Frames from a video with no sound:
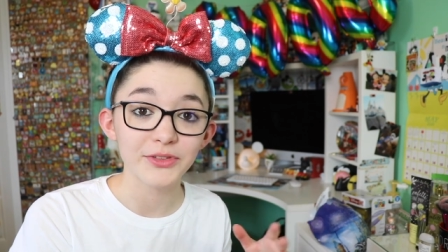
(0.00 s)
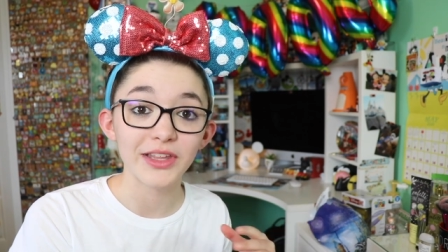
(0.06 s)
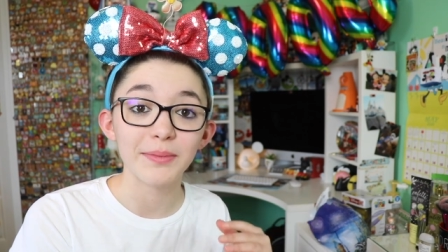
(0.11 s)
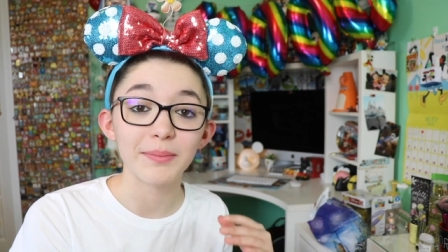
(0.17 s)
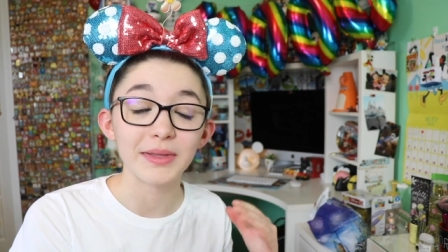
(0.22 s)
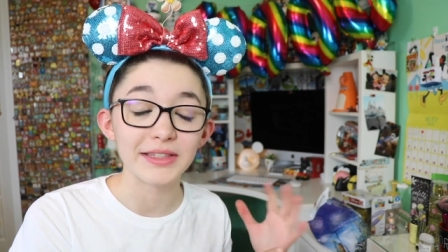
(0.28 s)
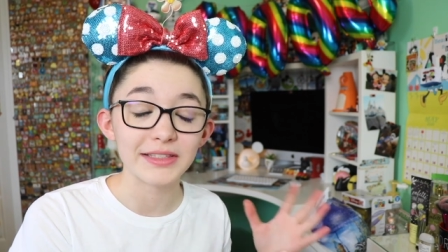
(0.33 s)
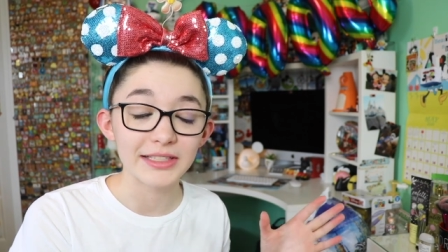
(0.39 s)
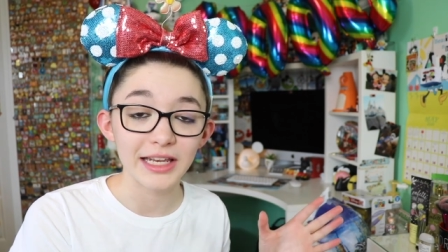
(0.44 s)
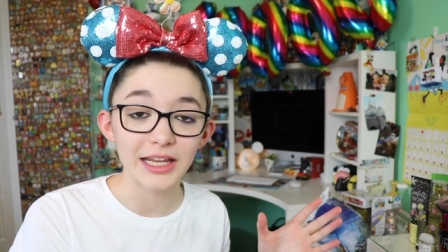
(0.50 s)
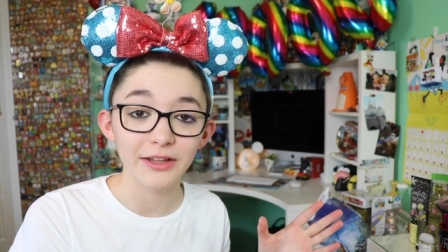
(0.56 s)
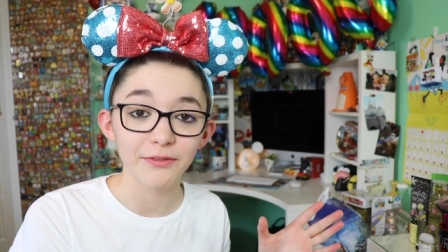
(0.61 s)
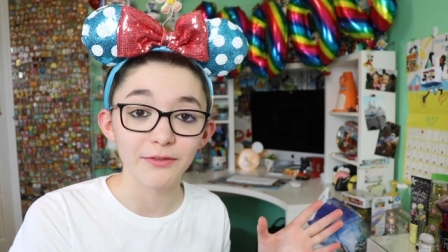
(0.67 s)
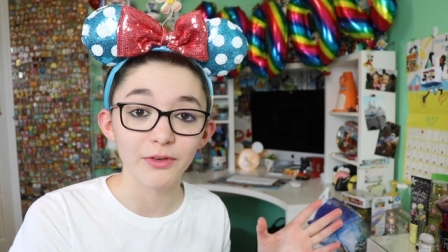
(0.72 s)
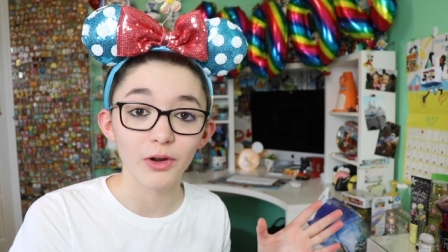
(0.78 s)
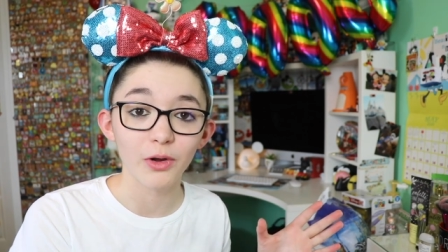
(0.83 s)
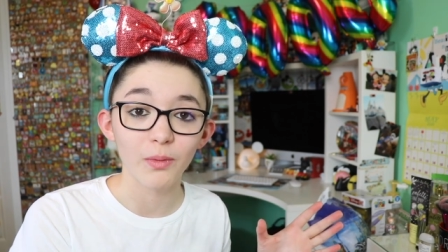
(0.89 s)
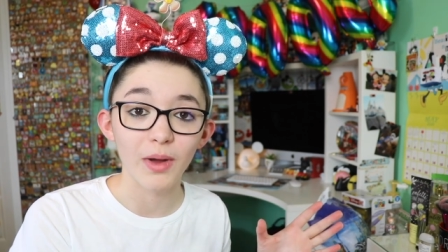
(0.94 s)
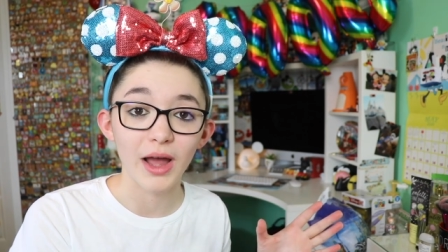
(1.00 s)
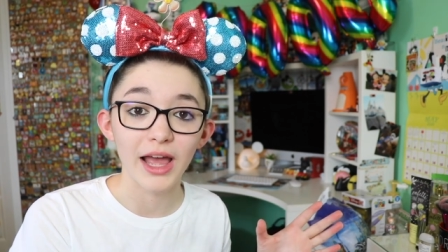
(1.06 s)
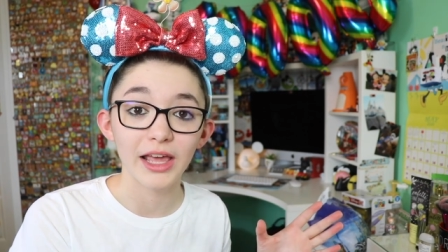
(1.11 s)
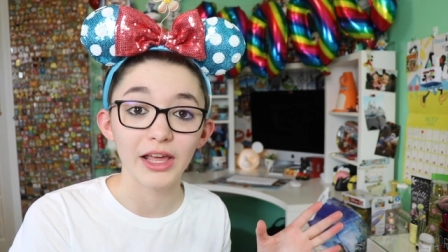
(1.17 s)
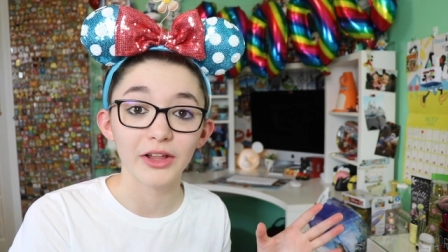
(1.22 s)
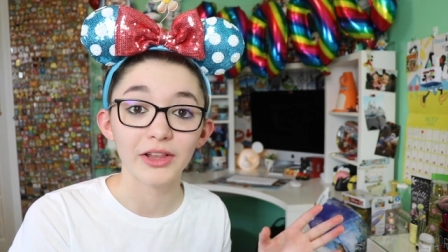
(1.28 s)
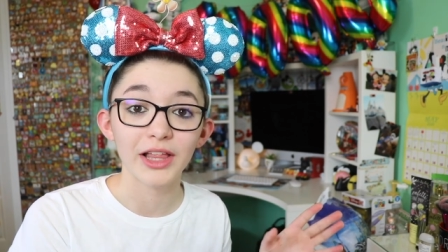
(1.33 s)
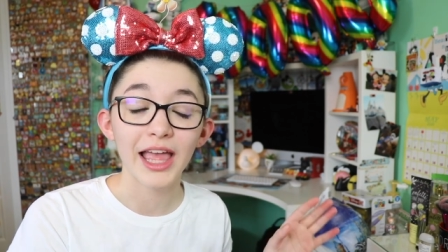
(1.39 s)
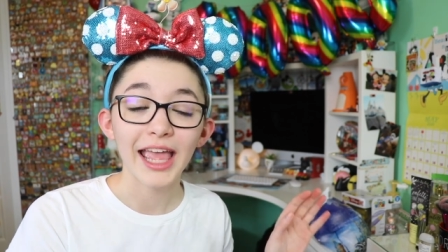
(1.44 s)
so they've been sitting for a
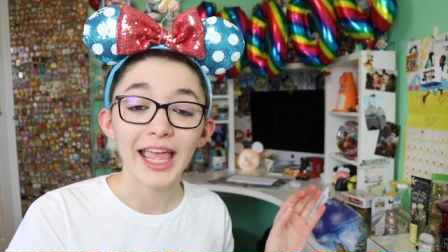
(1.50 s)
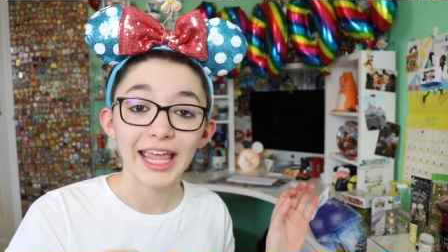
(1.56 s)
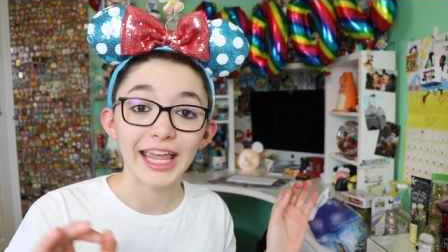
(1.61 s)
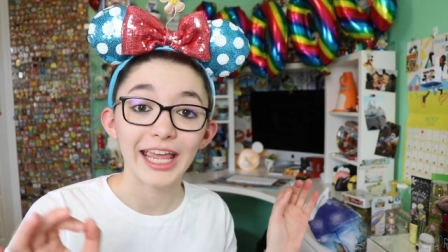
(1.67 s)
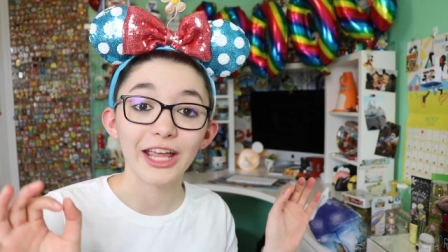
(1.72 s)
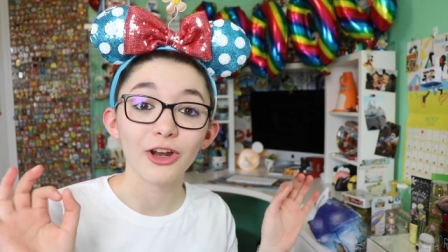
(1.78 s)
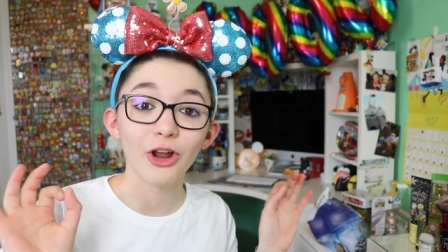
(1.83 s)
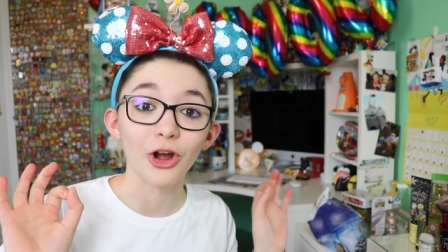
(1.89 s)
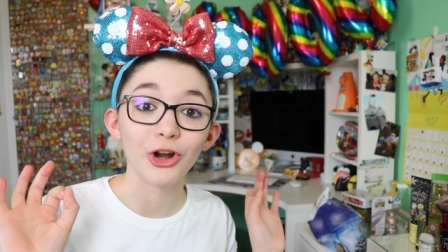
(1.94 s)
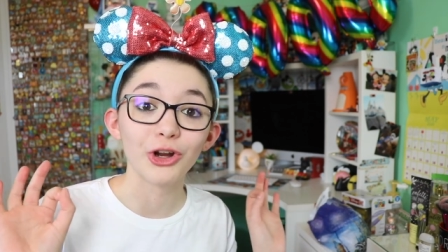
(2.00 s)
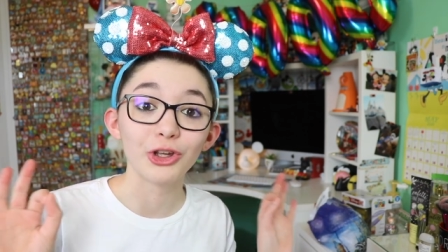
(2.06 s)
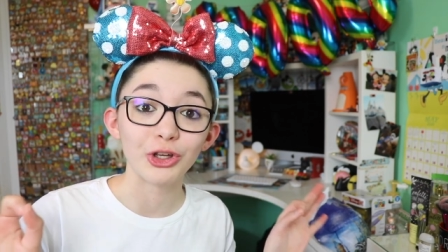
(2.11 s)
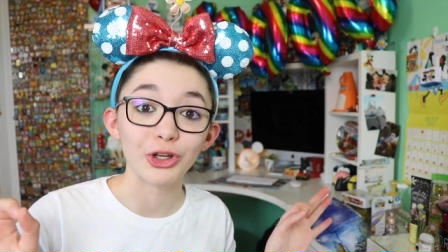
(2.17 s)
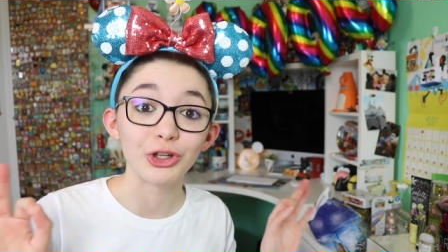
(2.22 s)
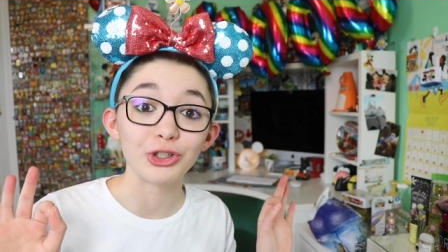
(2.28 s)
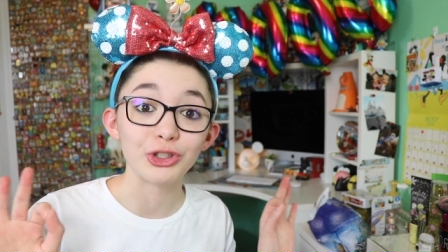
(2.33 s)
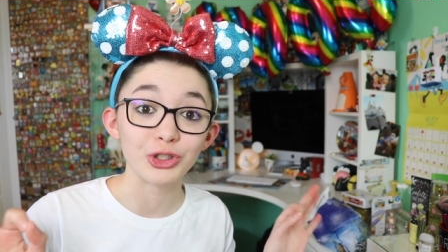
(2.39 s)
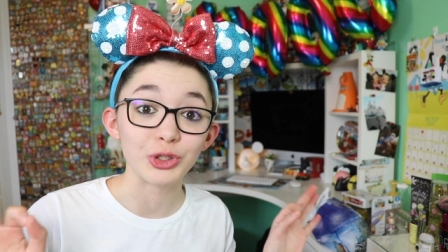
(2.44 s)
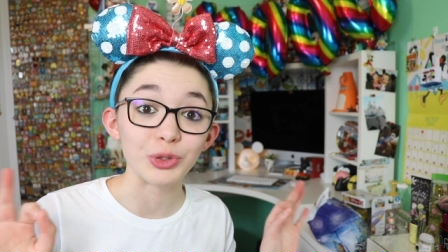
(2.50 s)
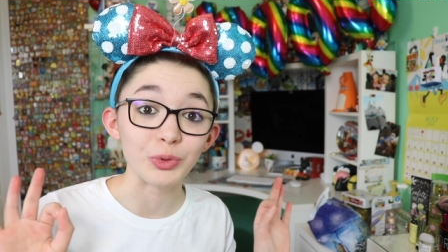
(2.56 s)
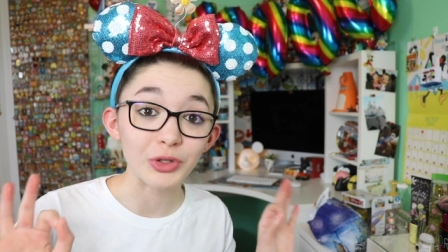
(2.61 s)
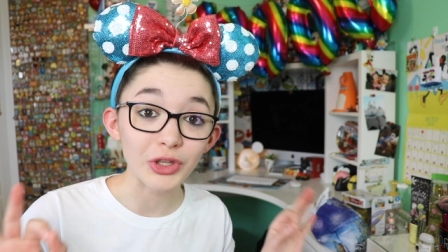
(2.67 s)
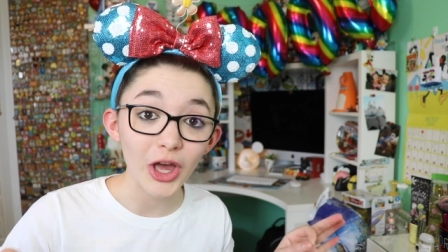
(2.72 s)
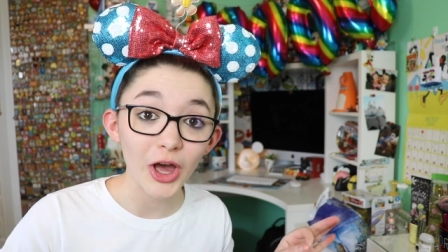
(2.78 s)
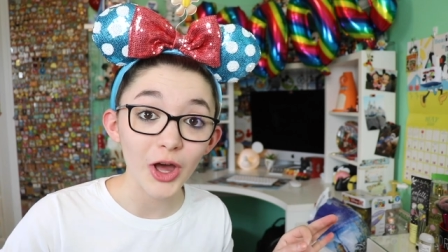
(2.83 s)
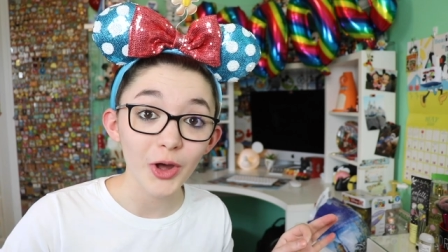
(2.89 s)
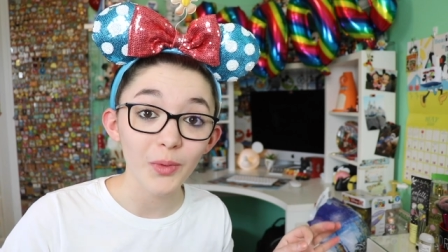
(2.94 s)
while and are good to
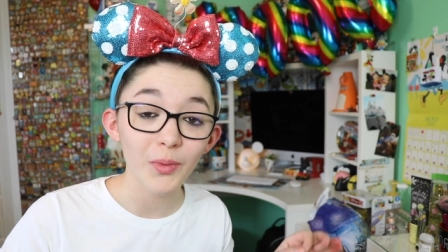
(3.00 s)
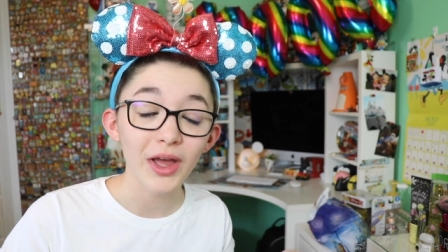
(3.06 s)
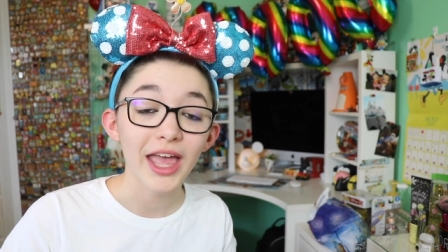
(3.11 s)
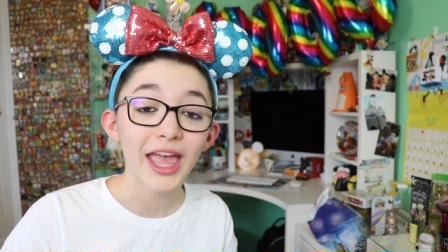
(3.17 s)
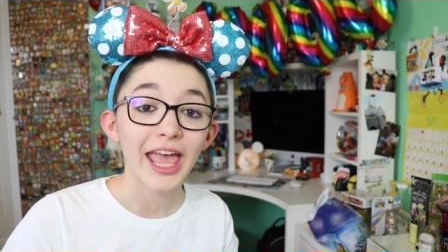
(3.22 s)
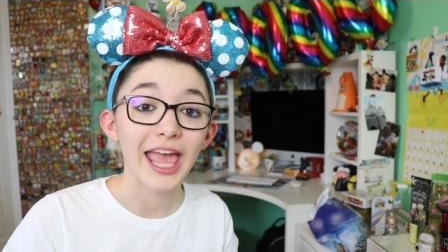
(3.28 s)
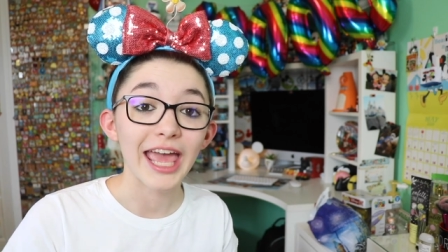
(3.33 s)
go.